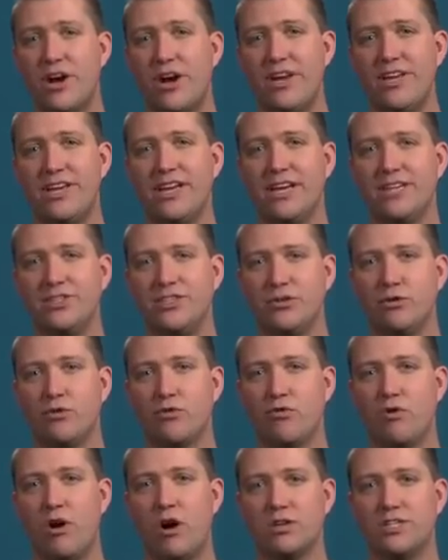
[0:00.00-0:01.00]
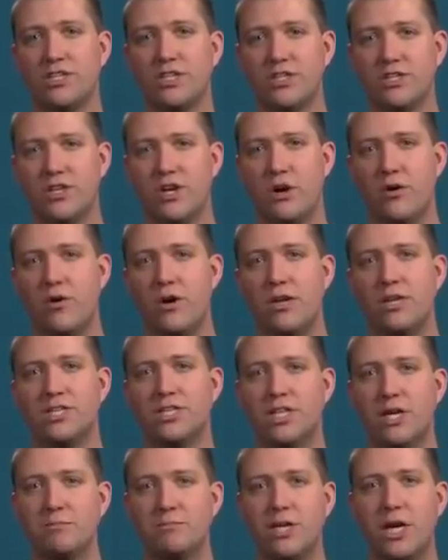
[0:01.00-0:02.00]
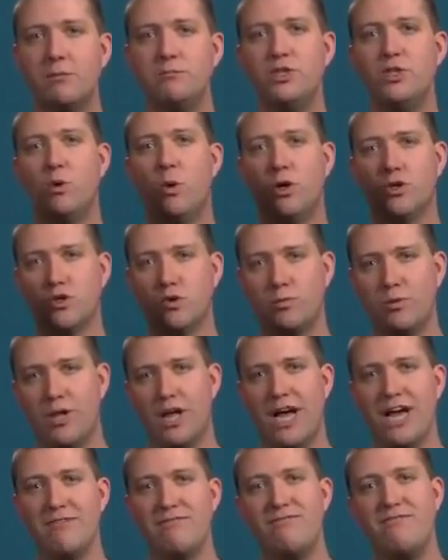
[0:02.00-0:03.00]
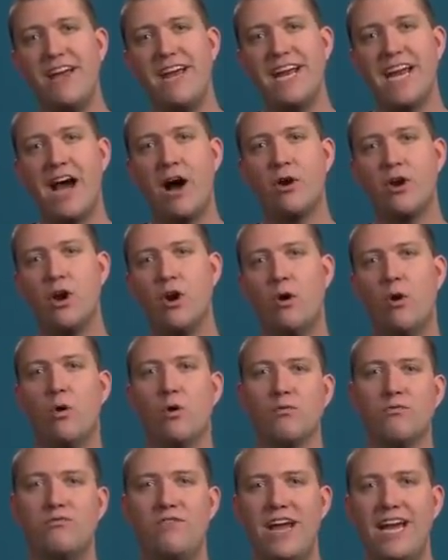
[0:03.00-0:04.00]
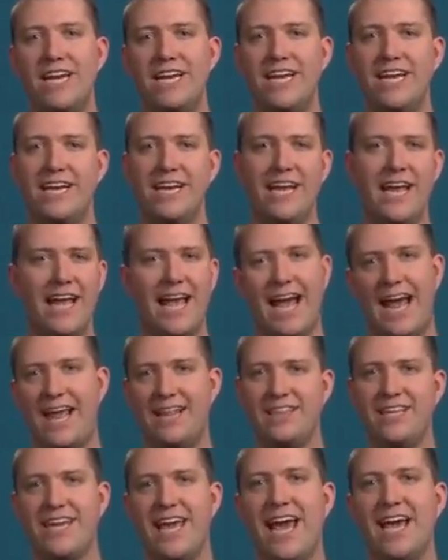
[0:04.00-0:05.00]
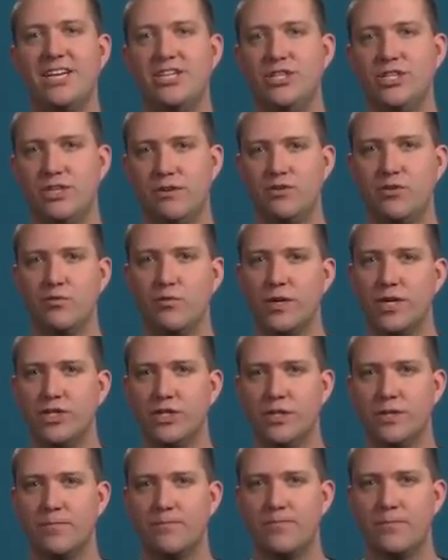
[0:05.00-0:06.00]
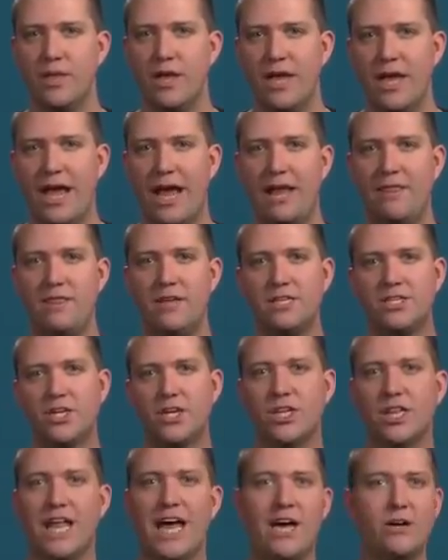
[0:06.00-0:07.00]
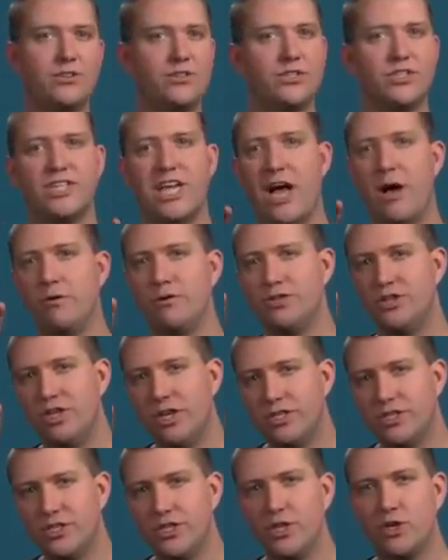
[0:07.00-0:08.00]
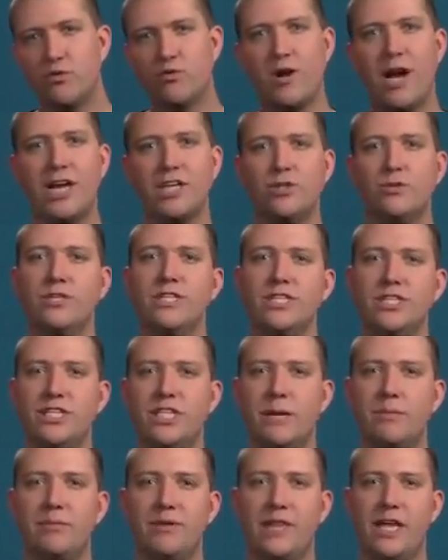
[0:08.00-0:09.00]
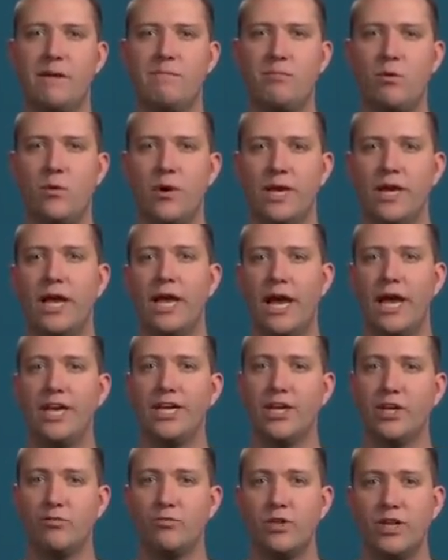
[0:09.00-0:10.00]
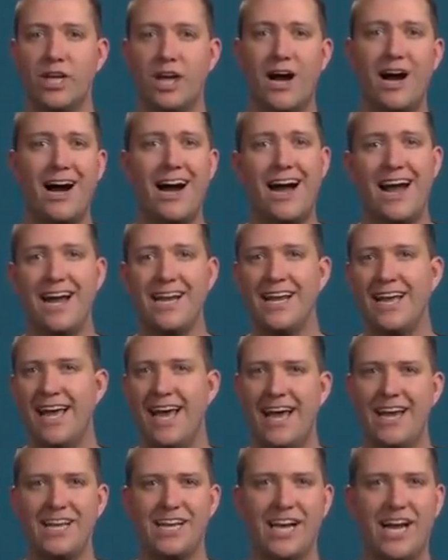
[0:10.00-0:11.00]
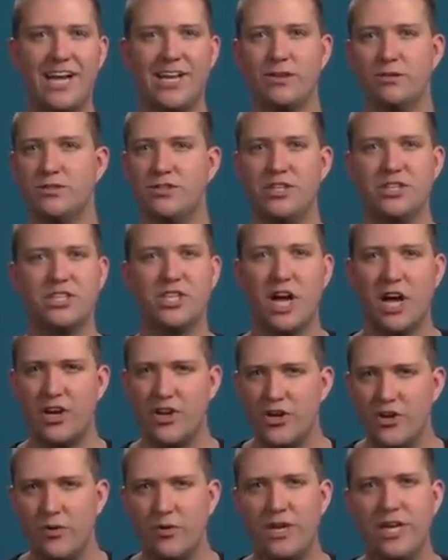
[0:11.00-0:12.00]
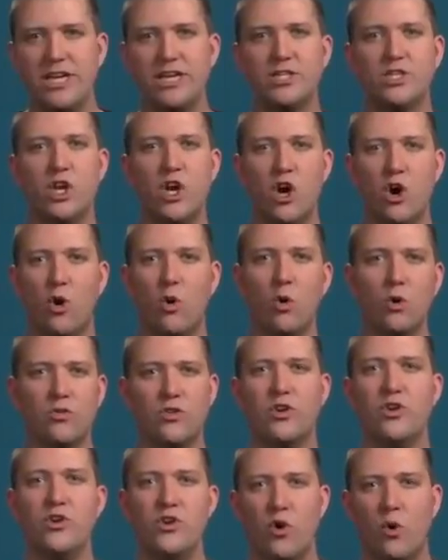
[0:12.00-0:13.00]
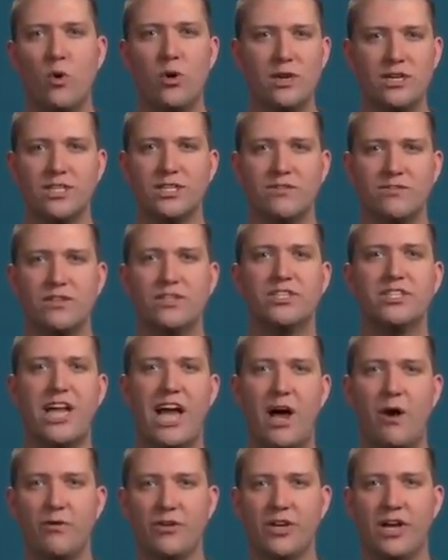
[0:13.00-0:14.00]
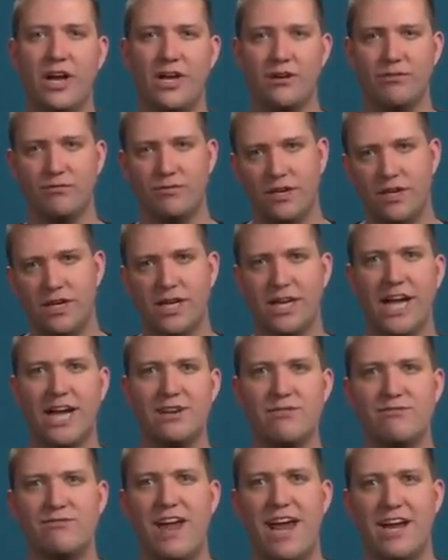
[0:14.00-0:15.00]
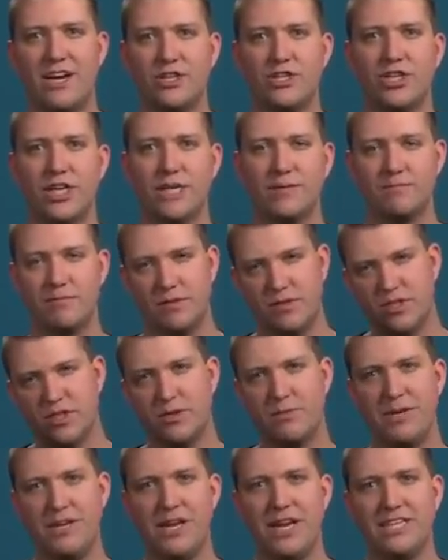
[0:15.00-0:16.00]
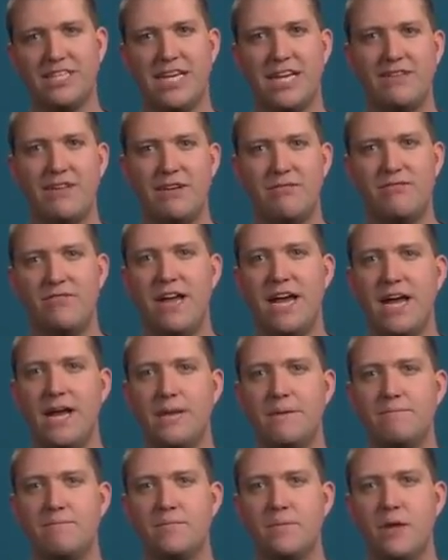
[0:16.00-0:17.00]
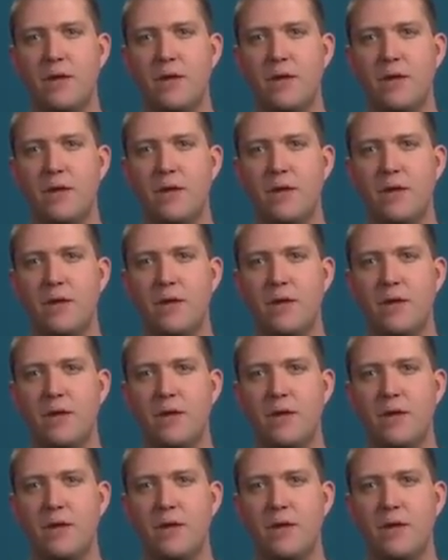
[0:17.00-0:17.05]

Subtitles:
you're cutting at zero crossings though, sometimes you want to apply a fade out or fade in at the edges of the region. And this allows the sound just to gradually dip at that point and can really hide any kind of those discontinuities or the noise of the sound kind of vanishing. And it's going to be nice to have that fade.